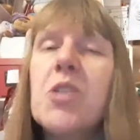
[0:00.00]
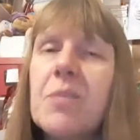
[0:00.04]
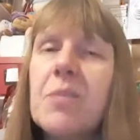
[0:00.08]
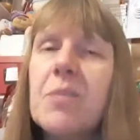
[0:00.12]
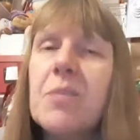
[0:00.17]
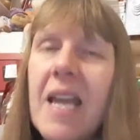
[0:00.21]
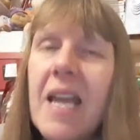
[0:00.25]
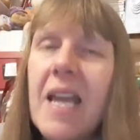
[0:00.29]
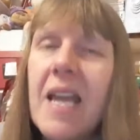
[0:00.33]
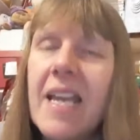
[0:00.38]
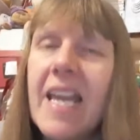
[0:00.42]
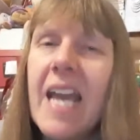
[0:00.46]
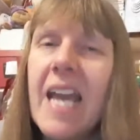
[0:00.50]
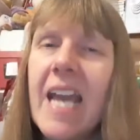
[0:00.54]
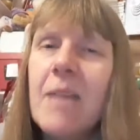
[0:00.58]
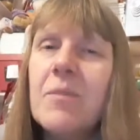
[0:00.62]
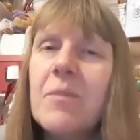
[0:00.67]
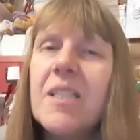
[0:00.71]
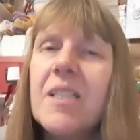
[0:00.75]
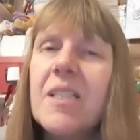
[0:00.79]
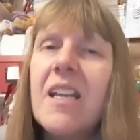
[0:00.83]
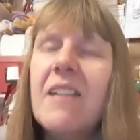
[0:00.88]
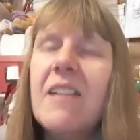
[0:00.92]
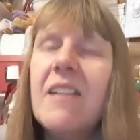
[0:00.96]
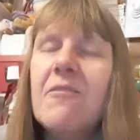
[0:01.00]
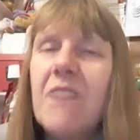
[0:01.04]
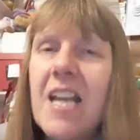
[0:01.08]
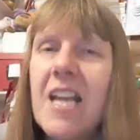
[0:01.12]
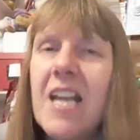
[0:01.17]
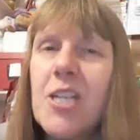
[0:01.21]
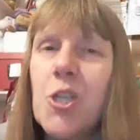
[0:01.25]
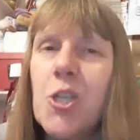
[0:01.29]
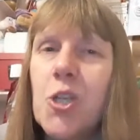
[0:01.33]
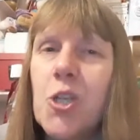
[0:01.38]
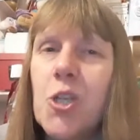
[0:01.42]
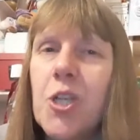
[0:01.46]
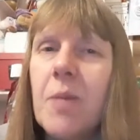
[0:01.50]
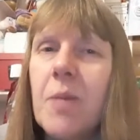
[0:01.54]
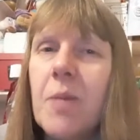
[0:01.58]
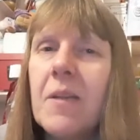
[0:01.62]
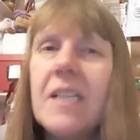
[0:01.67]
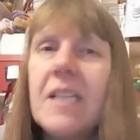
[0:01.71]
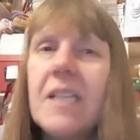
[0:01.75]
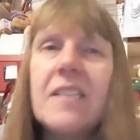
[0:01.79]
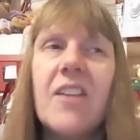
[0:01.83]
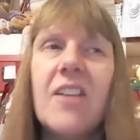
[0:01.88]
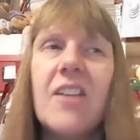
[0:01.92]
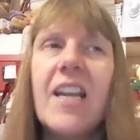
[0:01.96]
We're just playing games and relationship,
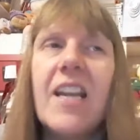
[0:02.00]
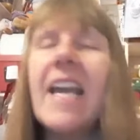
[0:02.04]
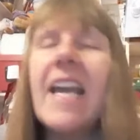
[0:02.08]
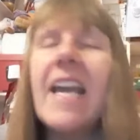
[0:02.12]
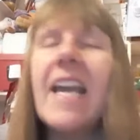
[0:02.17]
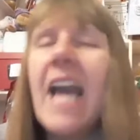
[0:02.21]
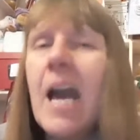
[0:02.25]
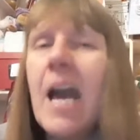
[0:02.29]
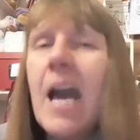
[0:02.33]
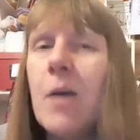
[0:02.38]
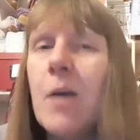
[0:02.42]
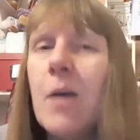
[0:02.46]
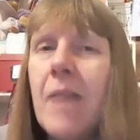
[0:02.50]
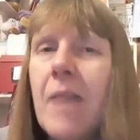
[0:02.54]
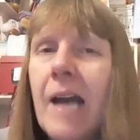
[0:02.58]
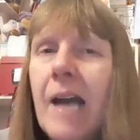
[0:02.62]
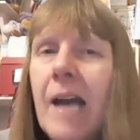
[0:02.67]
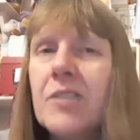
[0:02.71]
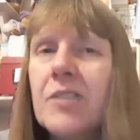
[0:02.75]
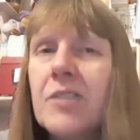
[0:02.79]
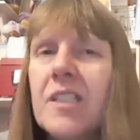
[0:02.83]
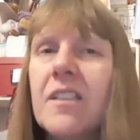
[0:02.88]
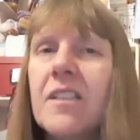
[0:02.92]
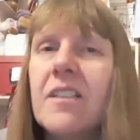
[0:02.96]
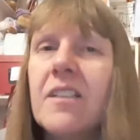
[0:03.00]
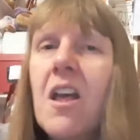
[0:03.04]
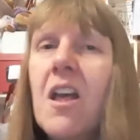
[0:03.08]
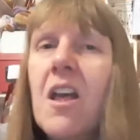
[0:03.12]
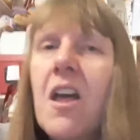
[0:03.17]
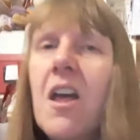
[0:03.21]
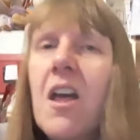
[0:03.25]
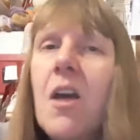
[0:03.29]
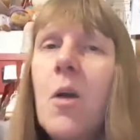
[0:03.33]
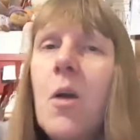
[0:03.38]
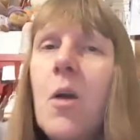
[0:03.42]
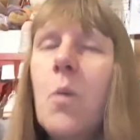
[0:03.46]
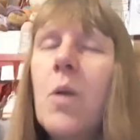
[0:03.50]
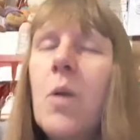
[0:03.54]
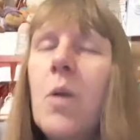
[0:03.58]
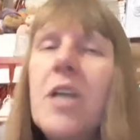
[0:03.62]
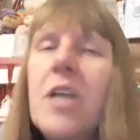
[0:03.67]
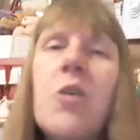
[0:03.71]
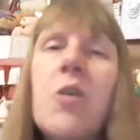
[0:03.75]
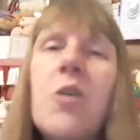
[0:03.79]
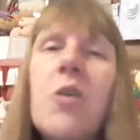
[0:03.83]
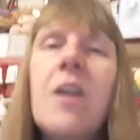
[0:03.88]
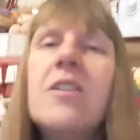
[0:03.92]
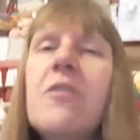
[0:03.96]
and it's like a cat and mouse, and
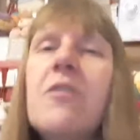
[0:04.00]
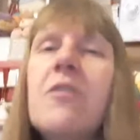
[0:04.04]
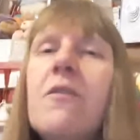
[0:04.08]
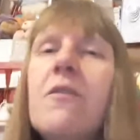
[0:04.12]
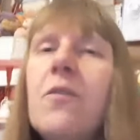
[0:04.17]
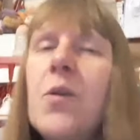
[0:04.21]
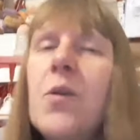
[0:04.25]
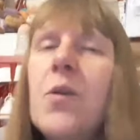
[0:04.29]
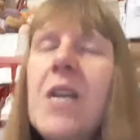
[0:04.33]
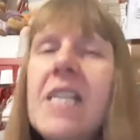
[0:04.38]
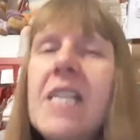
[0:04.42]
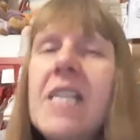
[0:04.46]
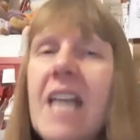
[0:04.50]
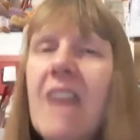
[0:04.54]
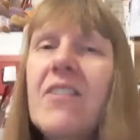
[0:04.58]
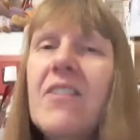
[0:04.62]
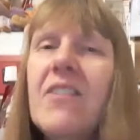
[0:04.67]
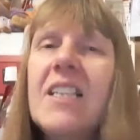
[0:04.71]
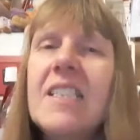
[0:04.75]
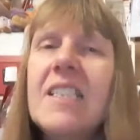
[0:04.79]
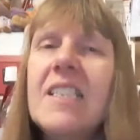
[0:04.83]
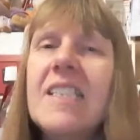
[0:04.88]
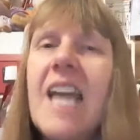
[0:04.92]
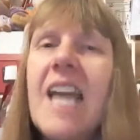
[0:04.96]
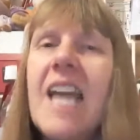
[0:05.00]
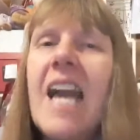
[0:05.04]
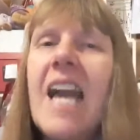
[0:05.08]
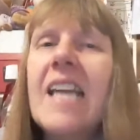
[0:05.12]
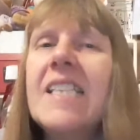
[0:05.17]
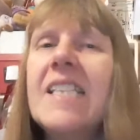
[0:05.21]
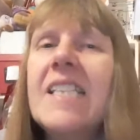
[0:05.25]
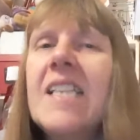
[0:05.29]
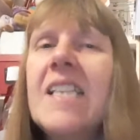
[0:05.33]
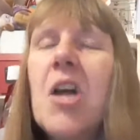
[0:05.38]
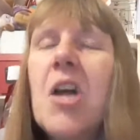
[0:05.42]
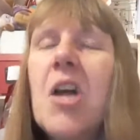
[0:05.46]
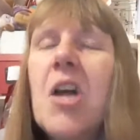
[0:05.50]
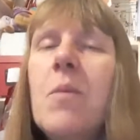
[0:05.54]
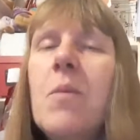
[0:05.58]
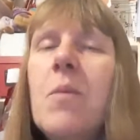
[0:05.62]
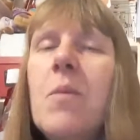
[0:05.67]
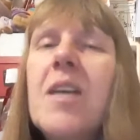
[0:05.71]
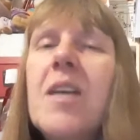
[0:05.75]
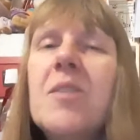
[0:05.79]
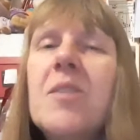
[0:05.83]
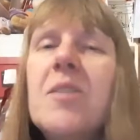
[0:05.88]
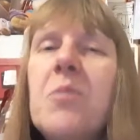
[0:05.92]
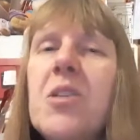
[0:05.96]
we're trying to avoid having sex
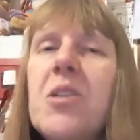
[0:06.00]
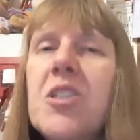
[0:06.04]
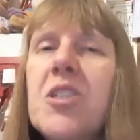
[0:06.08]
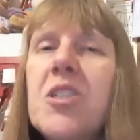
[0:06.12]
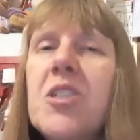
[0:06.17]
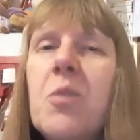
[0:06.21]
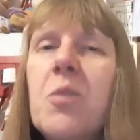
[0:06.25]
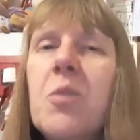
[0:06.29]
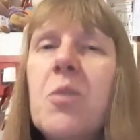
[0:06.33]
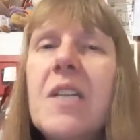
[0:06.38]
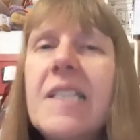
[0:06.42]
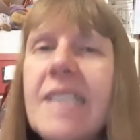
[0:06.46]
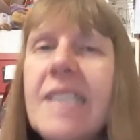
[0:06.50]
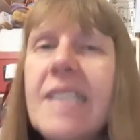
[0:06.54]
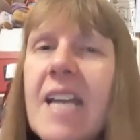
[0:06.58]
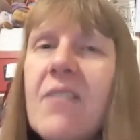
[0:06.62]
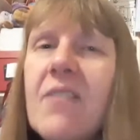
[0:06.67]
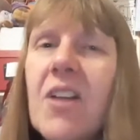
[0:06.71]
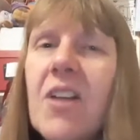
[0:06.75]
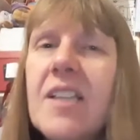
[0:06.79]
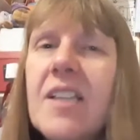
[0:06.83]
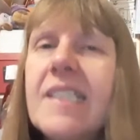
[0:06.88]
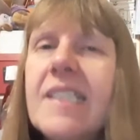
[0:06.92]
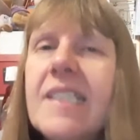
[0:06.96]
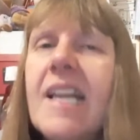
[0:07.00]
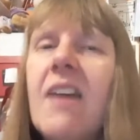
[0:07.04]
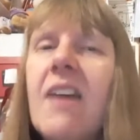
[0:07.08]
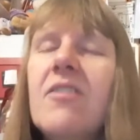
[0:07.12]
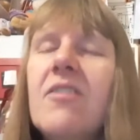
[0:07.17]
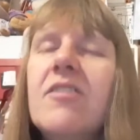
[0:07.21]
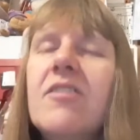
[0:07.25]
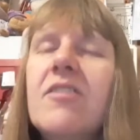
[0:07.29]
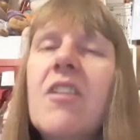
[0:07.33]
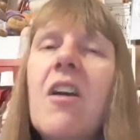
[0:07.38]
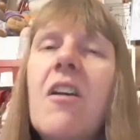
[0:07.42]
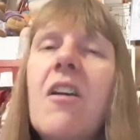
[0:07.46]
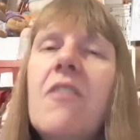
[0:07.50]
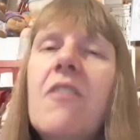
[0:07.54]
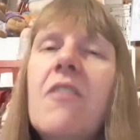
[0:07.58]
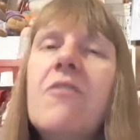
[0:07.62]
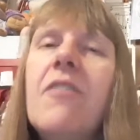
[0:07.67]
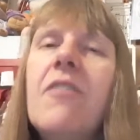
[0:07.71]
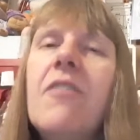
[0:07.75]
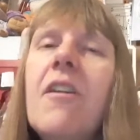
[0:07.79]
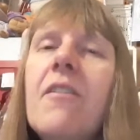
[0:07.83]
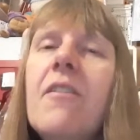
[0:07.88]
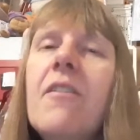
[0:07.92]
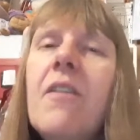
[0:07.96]
because we just want to save ourselves
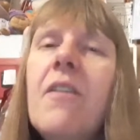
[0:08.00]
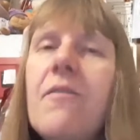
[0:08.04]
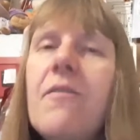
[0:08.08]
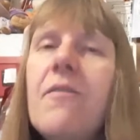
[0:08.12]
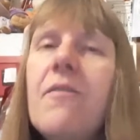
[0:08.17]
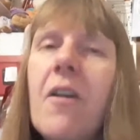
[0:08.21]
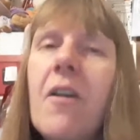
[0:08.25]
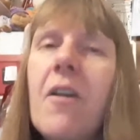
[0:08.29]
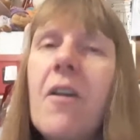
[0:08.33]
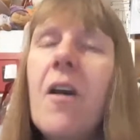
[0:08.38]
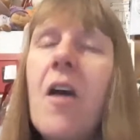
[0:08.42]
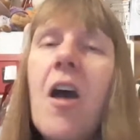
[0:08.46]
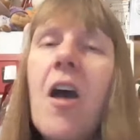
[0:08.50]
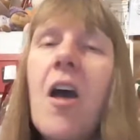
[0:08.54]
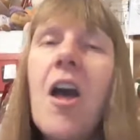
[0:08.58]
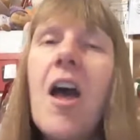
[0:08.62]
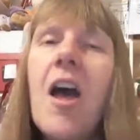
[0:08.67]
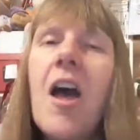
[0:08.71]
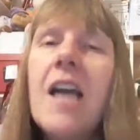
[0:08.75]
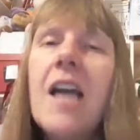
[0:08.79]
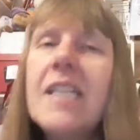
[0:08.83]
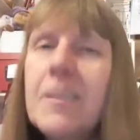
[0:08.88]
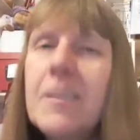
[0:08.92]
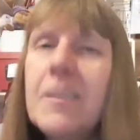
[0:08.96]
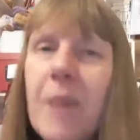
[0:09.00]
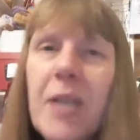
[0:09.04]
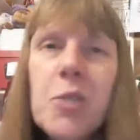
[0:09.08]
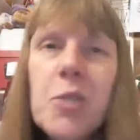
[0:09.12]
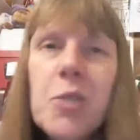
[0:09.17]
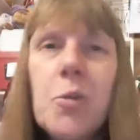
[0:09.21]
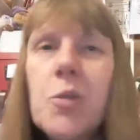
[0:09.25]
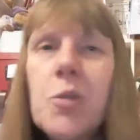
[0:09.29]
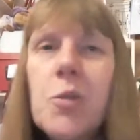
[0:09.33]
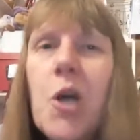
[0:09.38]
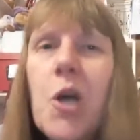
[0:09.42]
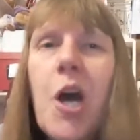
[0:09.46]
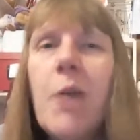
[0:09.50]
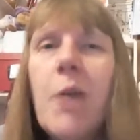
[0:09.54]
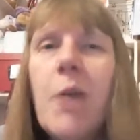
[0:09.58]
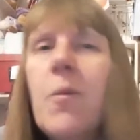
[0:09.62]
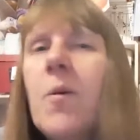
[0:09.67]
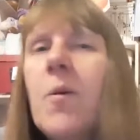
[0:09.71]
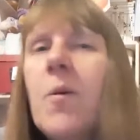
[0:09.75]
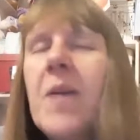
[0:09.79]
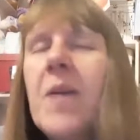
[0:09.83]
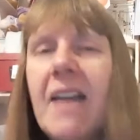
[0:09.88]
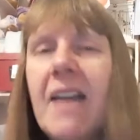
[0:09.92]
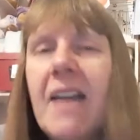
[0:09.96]
for a special time
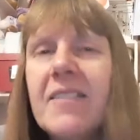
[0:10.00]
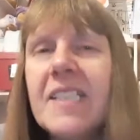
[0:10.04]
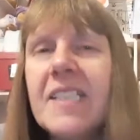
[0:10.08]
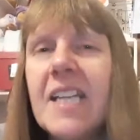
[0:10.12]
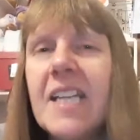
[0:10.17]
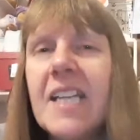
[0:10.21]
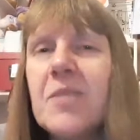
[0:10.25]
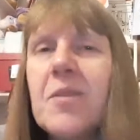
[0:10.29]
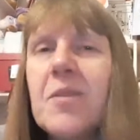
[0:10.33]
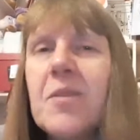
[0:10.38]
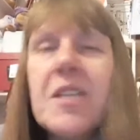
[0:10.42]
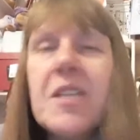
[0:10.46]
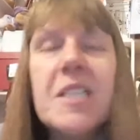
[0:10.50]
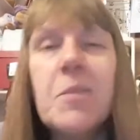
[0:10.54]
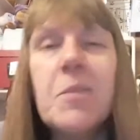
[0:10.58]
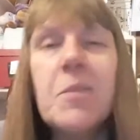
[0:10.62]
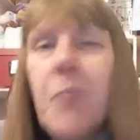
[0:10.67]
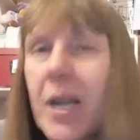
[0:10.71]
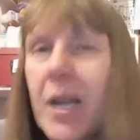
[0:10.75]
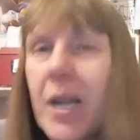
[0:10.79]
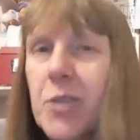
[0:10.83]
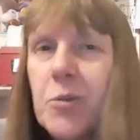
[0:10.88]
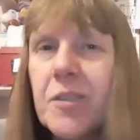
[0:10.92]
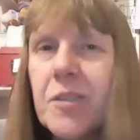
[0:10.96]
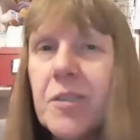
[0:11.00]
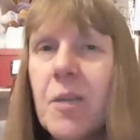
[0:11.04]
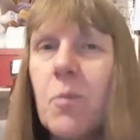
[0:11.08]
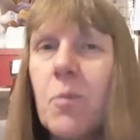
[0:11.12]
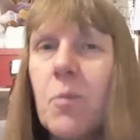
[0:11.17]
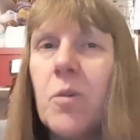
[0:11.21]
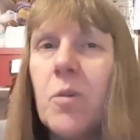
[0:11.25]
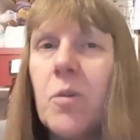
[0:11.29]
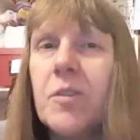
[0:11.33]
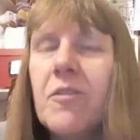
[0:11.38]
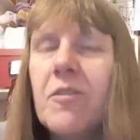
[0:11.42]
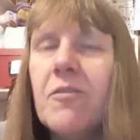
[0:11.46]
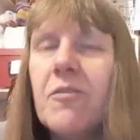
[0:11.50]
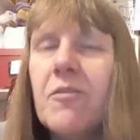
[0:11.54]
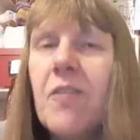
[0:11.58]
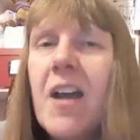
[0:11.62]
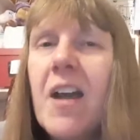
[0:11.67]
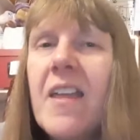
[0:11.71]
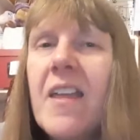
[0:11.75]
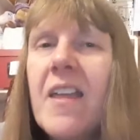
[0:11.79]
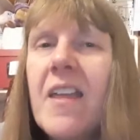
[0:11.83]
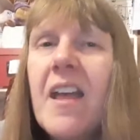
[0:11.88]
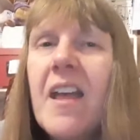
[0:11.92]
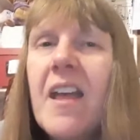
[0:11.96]
when we have sex with a special someone,
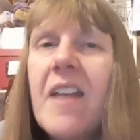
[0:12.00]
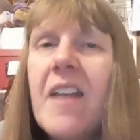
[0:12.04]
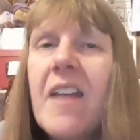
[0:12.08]
right?